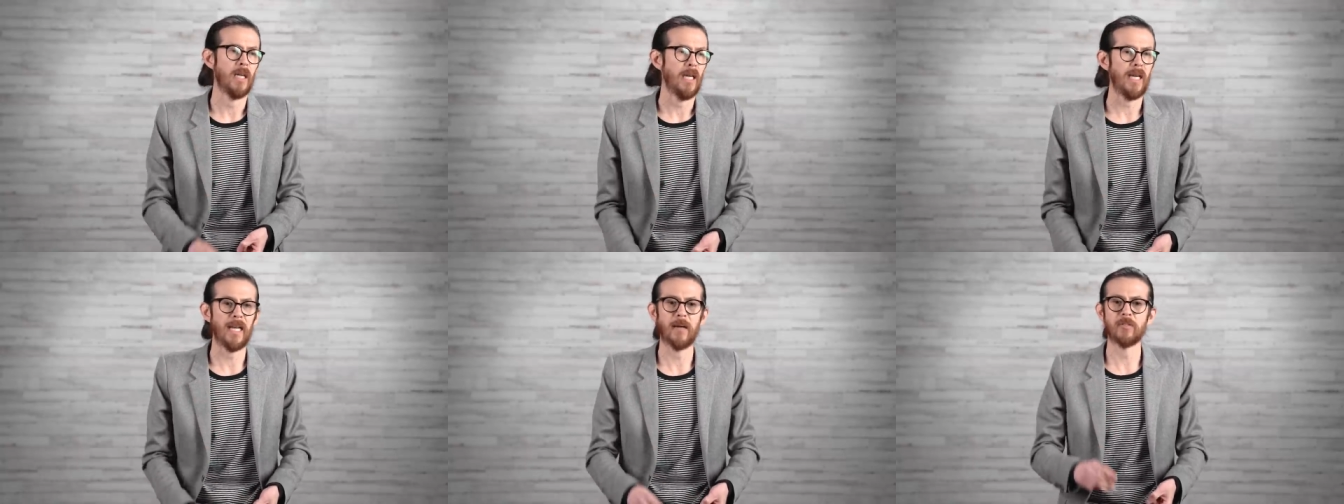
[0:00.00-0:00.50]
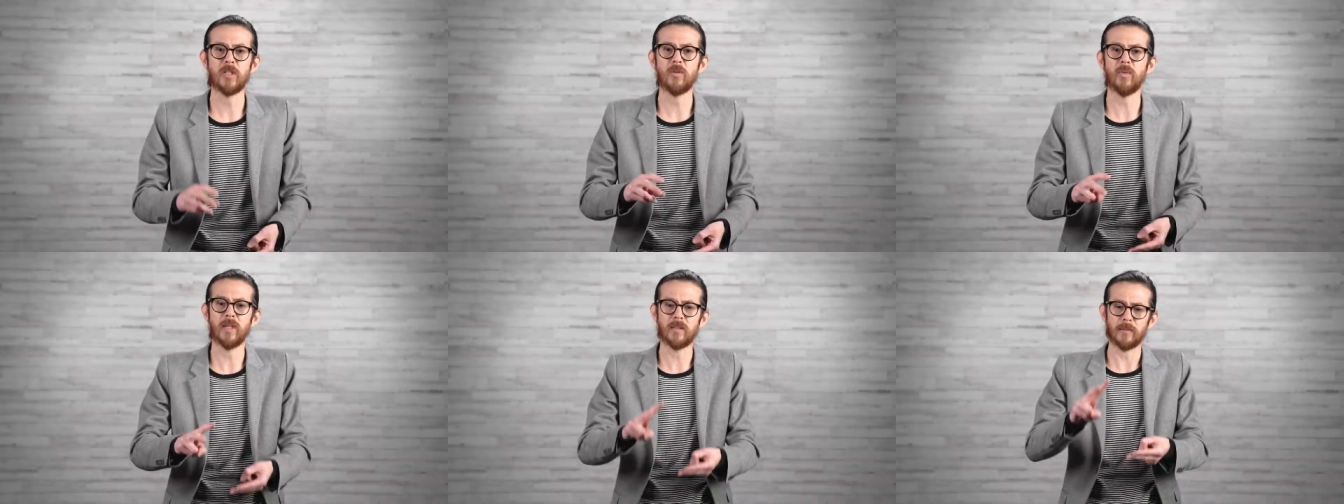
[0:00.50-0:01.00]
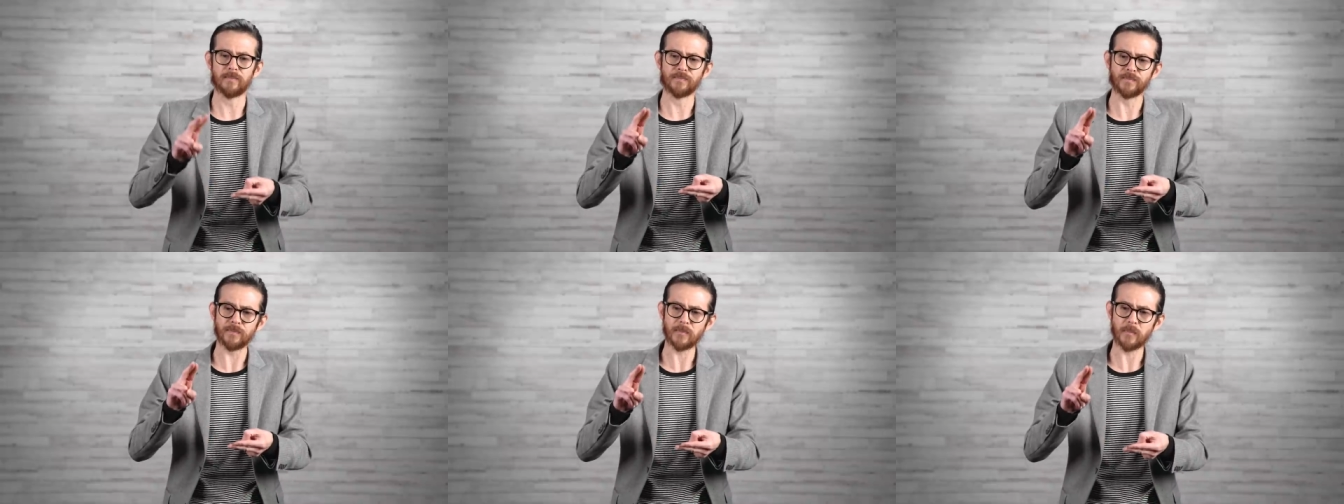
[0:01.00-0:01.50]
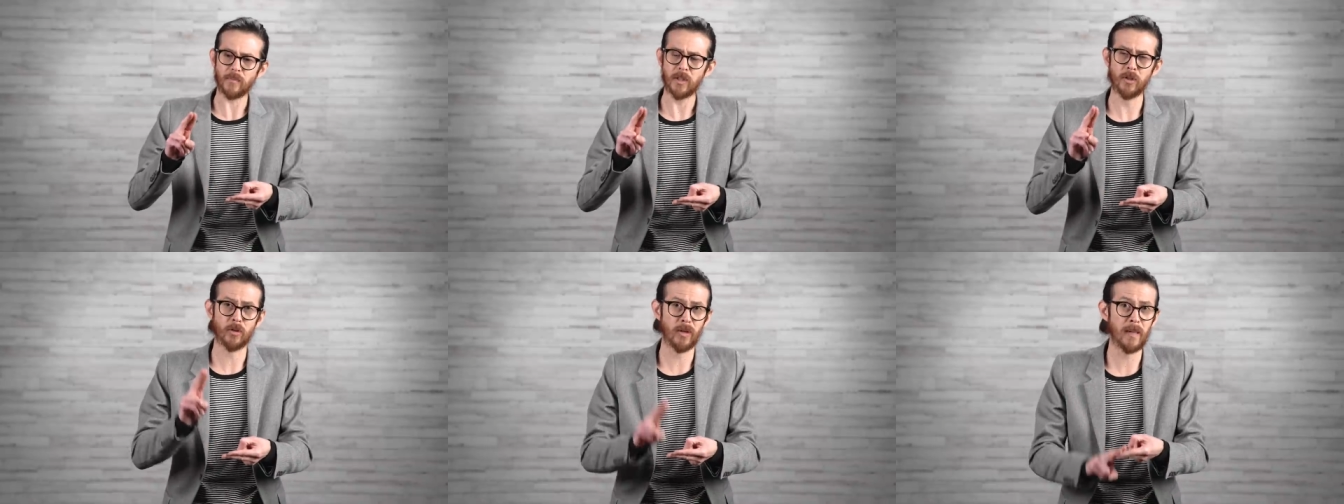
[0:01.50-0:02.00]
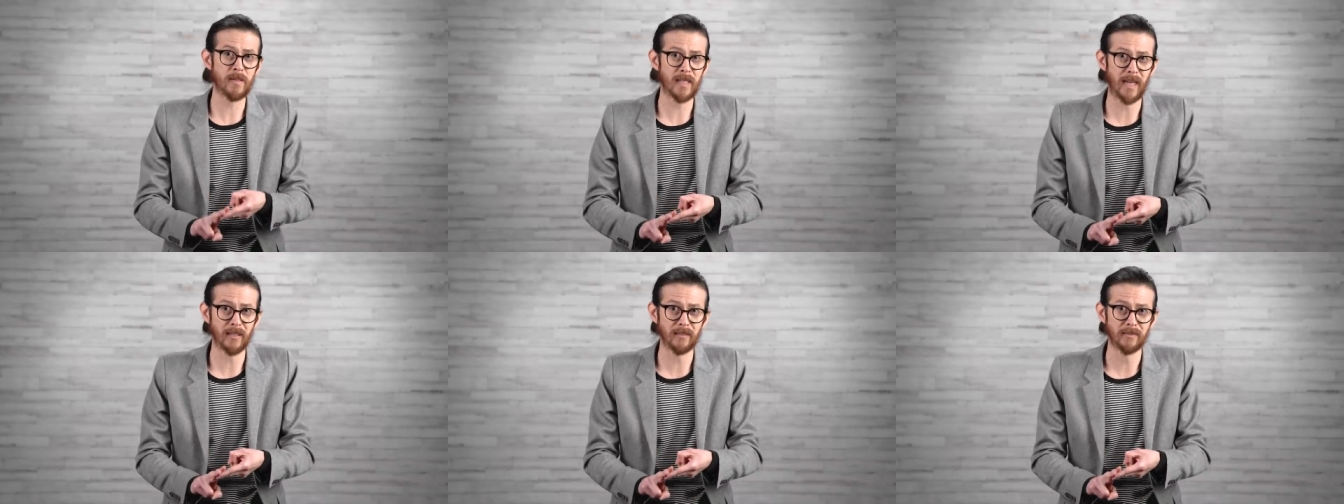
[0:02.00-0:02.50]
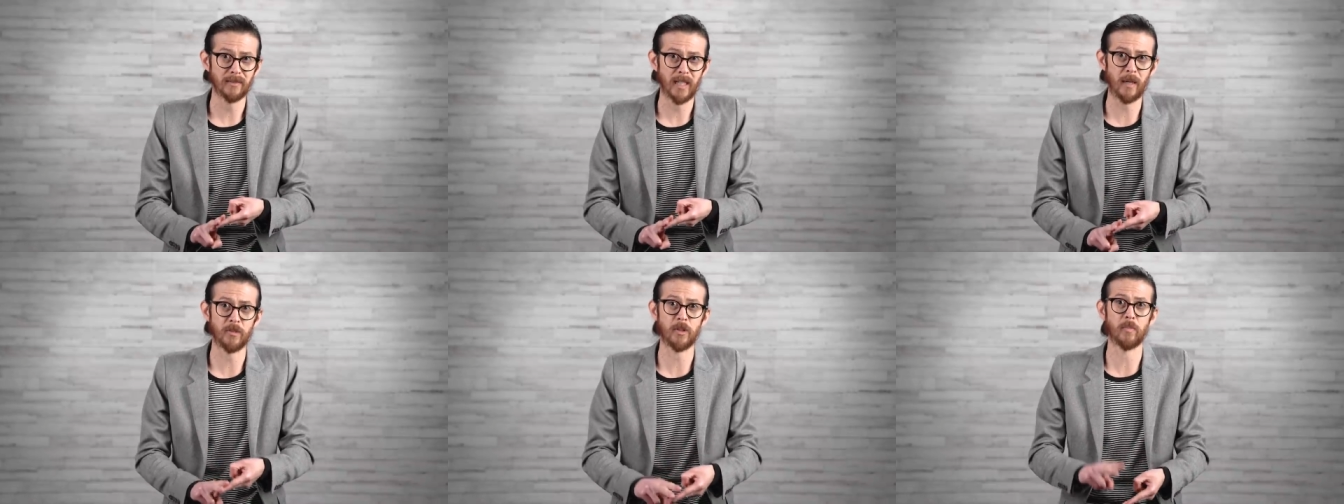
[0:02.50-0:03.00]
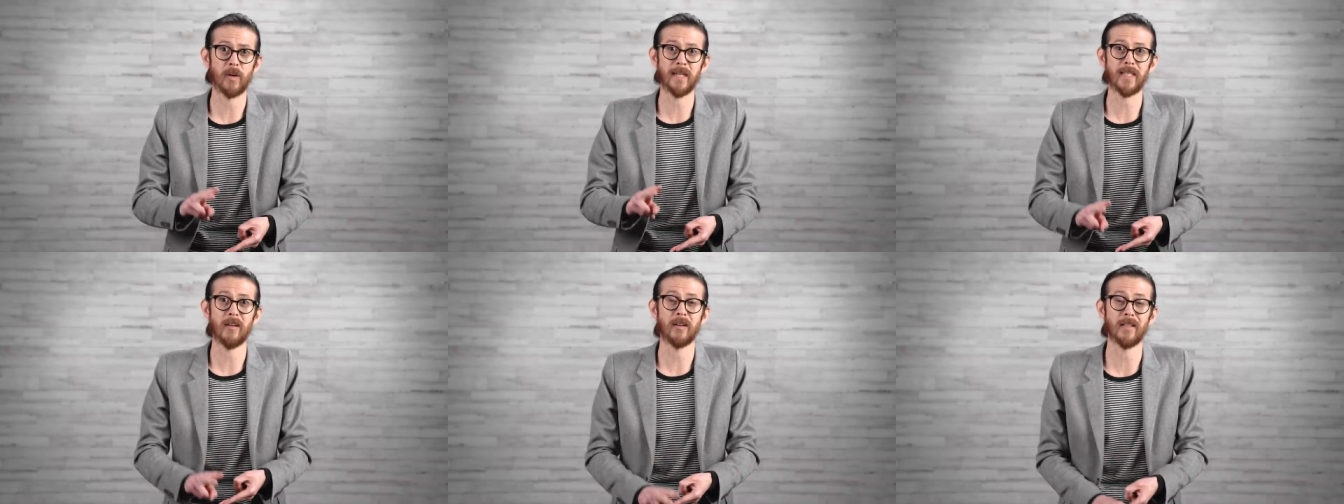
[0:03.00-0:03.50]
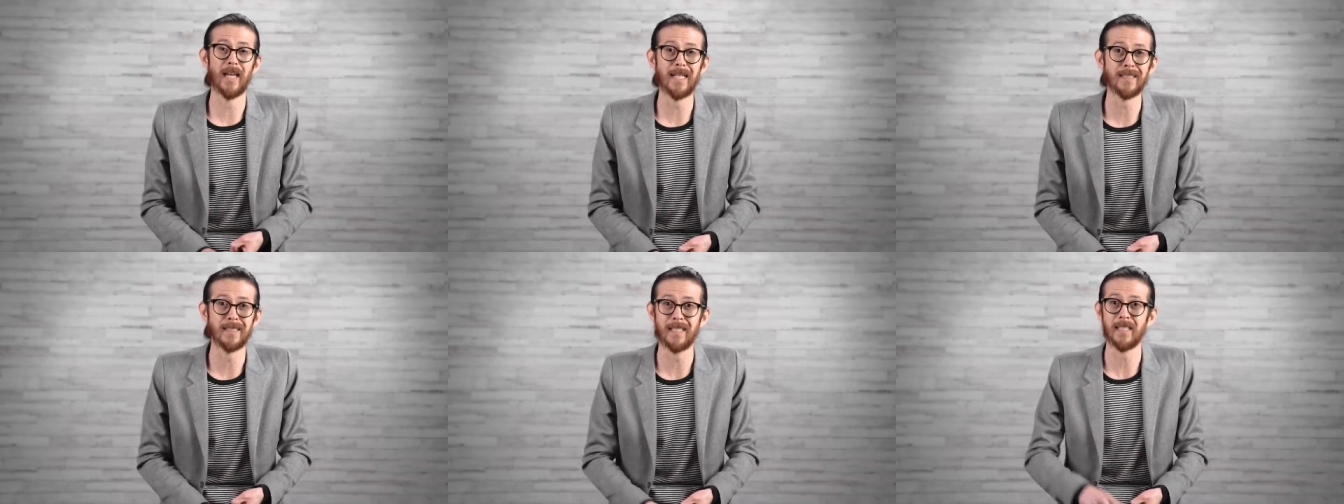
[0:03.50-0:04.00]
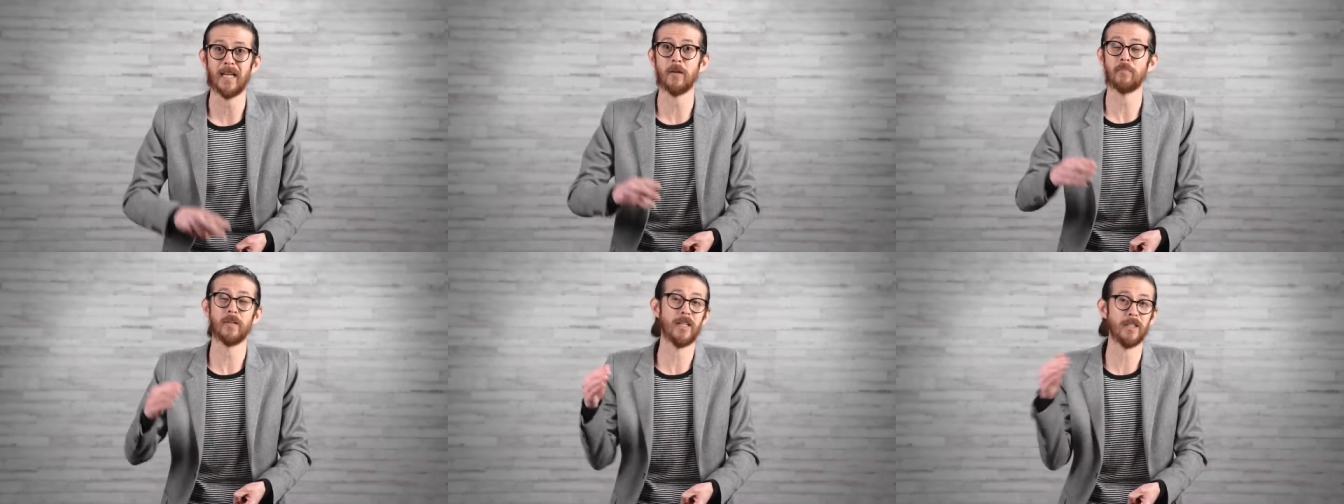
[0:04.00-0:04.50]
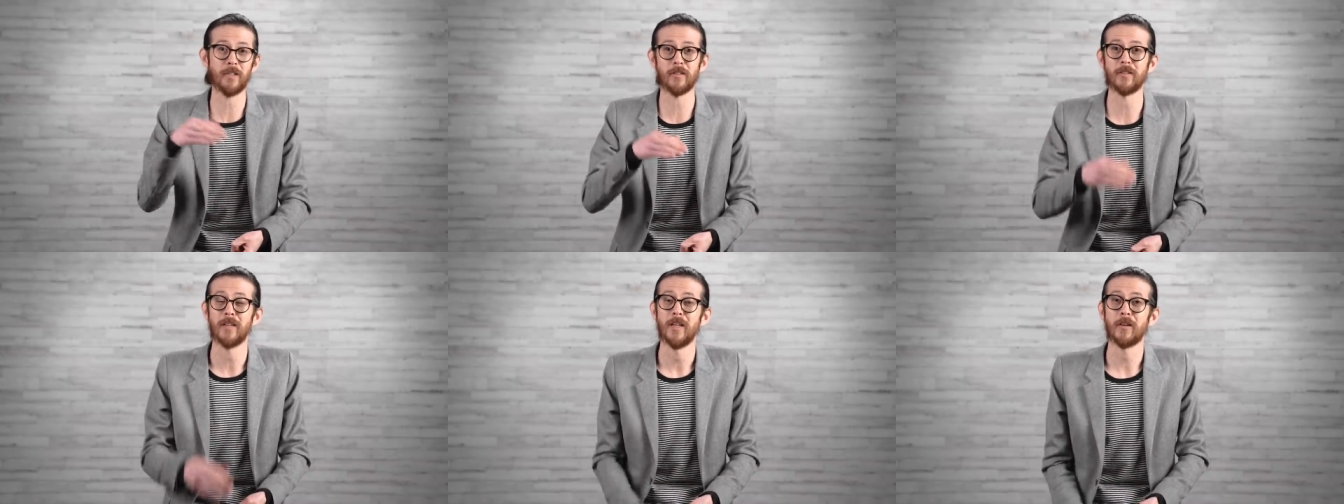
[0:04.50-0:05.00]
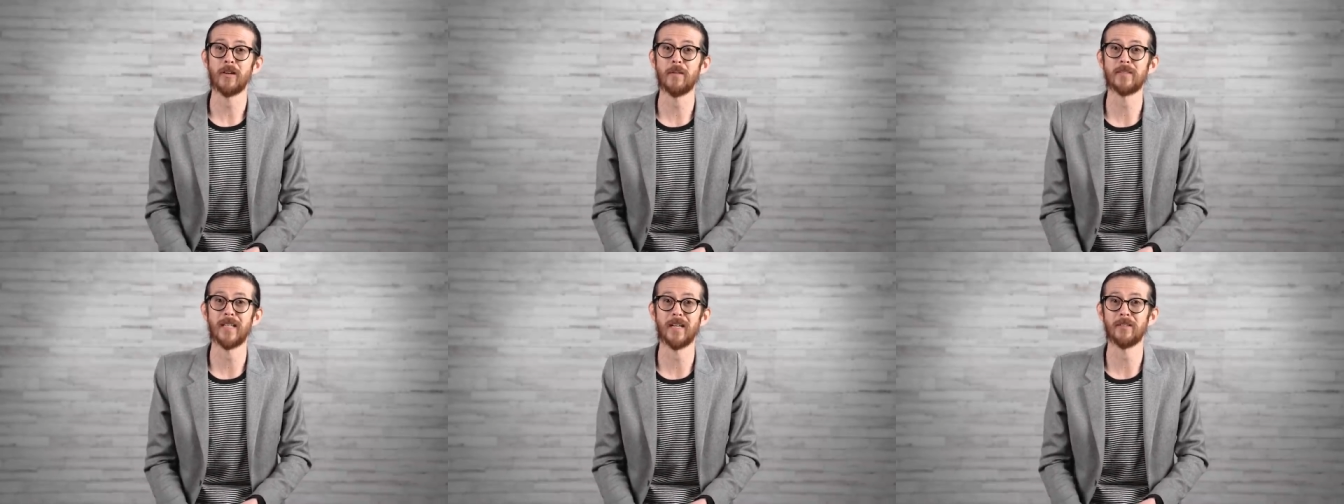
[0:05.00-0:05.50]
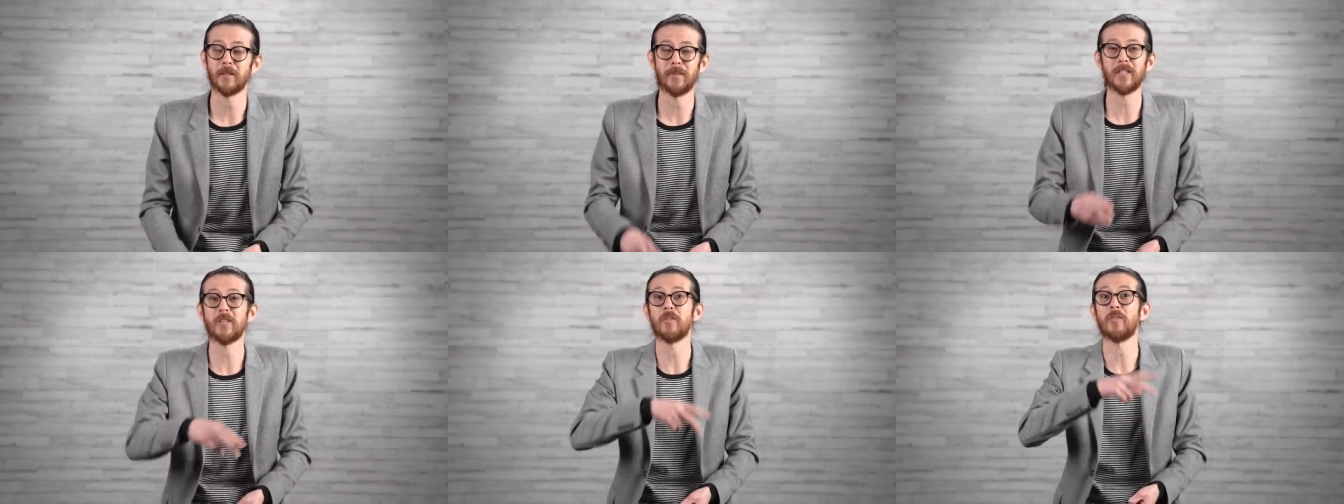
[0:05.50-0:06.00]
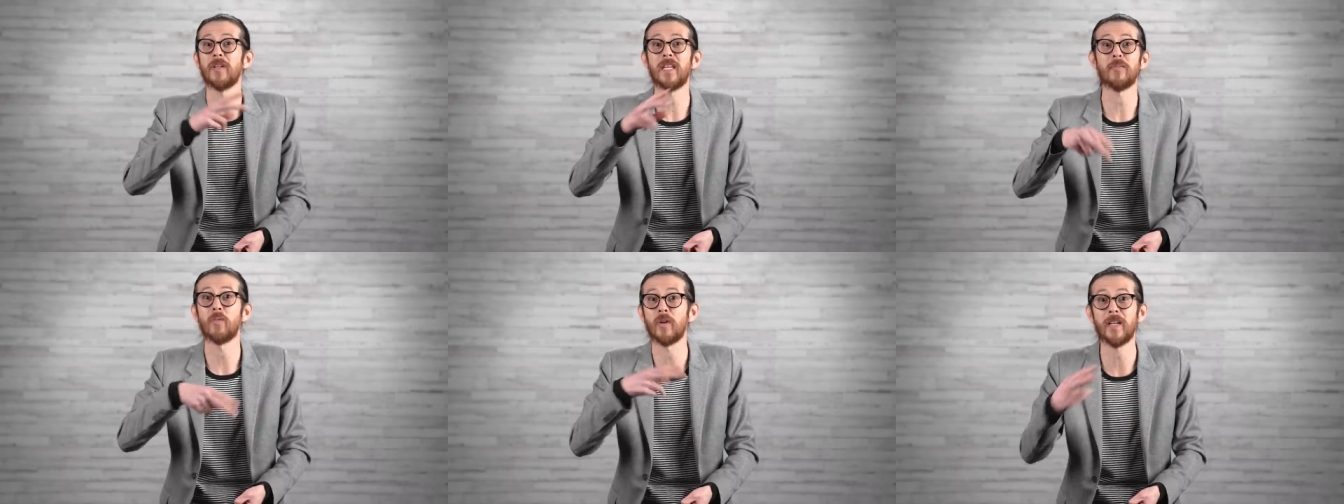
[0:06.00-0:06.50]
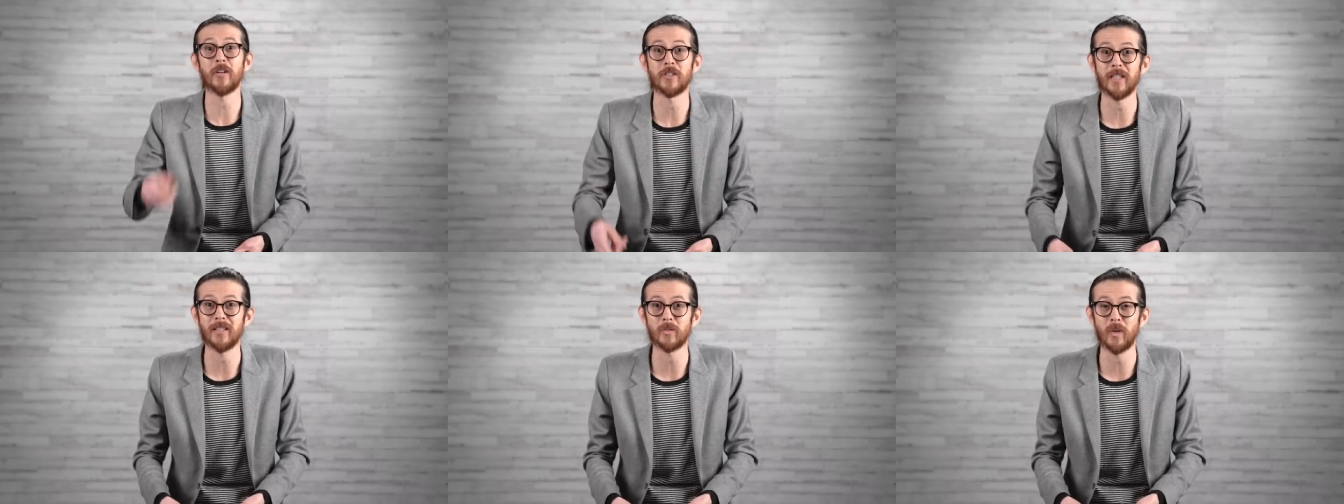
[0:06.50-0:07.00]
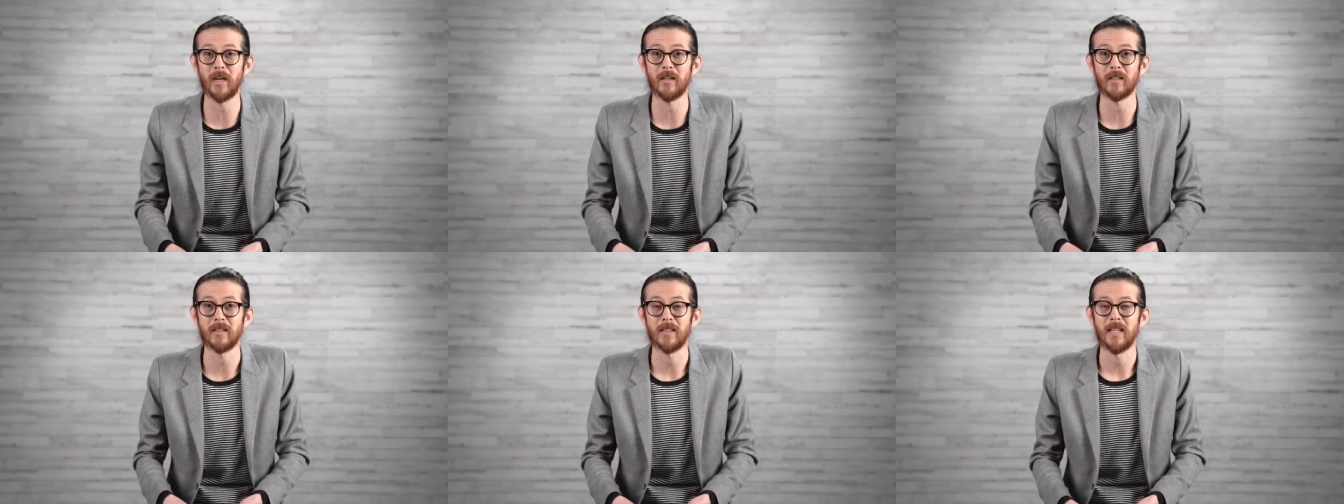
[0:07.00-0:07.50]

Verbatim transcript: It helps you with Your Krebs cycle helps you break down glycine to help put into your Krebs cycle to make you get more energy as well.